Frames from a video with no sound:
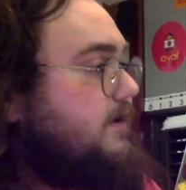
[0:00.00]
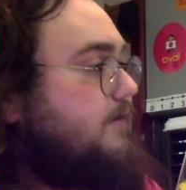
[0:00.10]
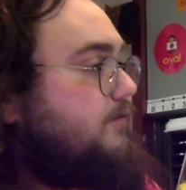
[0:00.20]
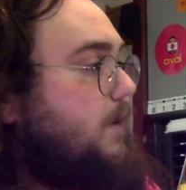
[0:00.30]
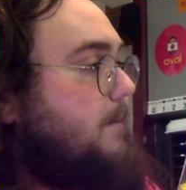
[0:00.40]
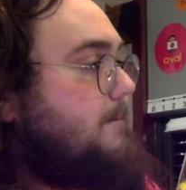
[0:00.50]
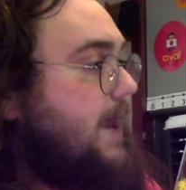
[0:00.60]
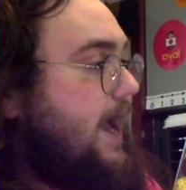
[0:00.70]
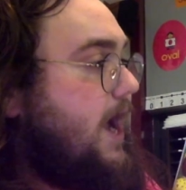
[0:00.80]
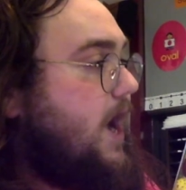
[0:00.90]
From
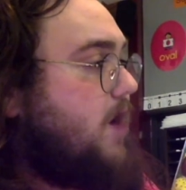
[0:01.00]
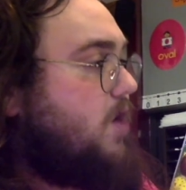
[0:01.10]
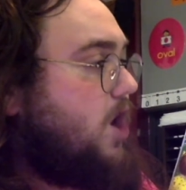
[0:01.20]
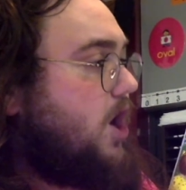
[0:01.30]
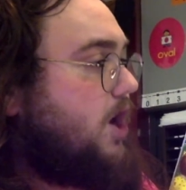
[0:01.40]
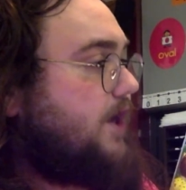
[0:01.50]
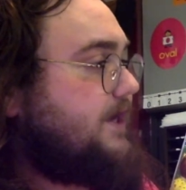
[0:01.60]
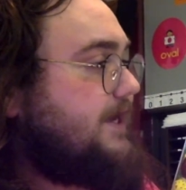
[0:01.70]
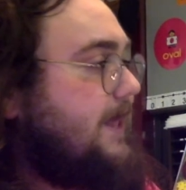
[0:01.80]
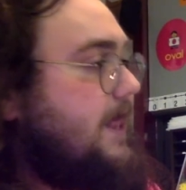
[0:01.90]
now
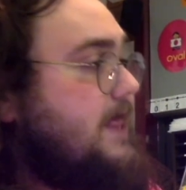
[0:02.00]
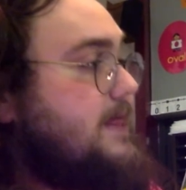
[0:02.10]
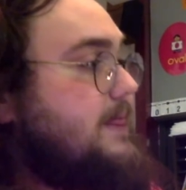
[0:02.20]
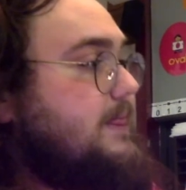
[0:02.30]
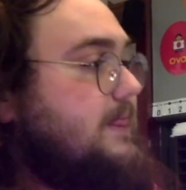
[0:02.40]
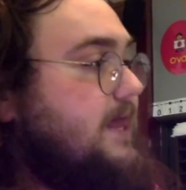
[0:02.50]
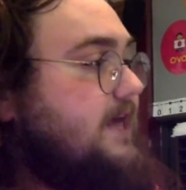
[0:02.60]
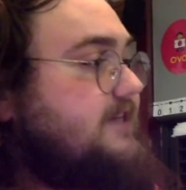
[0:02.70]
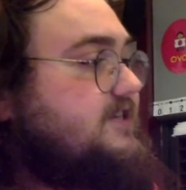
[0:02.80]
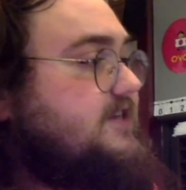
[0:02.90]
on,
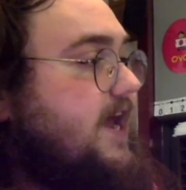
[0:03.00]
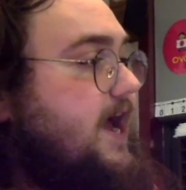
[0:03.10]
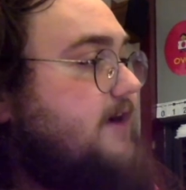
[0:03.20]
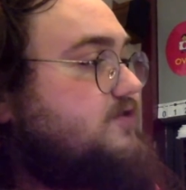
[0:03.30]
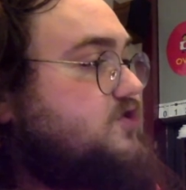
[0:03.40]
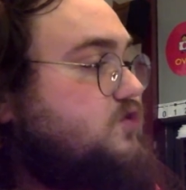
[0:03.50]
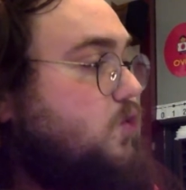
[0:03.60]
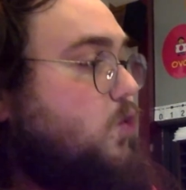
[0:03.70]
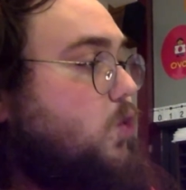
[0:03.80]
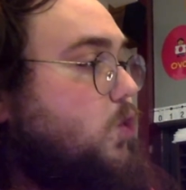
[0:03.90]
let's have
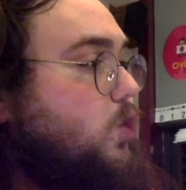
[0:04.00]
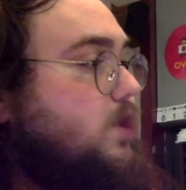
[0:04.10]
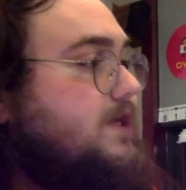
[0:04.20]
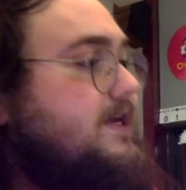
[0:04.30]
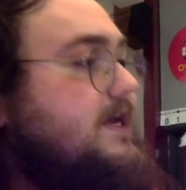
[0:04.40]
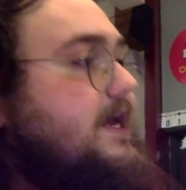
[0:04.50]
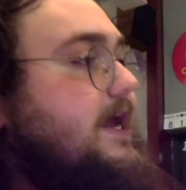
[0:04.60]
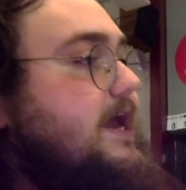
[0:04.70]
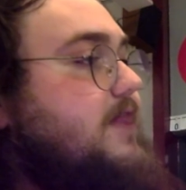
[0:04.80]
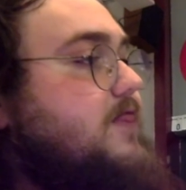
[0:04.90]
school
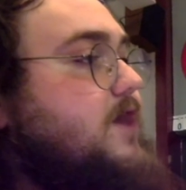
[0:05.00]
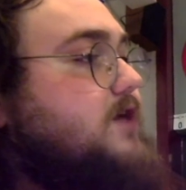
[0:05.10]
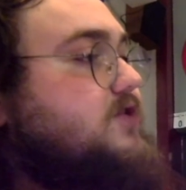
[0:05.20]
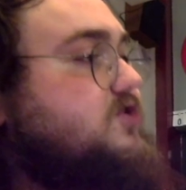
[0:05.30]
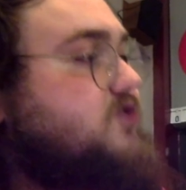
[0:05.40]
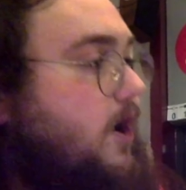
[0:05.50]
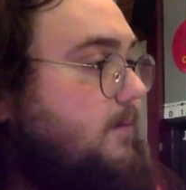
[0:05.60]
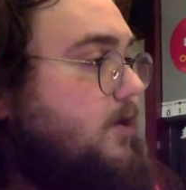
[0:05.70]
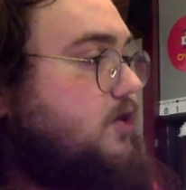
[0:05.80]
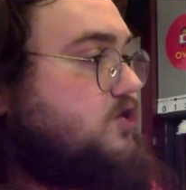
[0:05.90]
in the
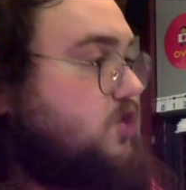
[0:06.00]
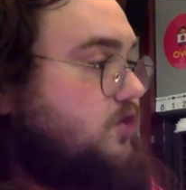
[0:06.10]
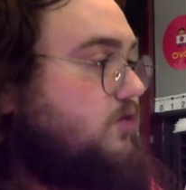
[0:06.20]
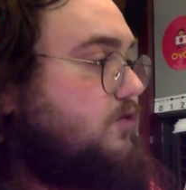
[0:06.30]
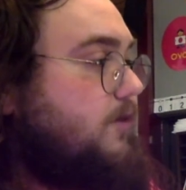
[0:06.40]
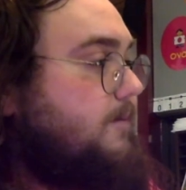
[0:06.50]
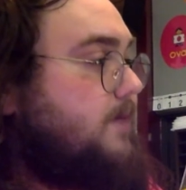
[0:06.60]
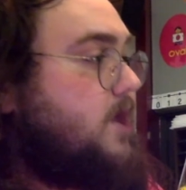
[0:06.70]
summer too.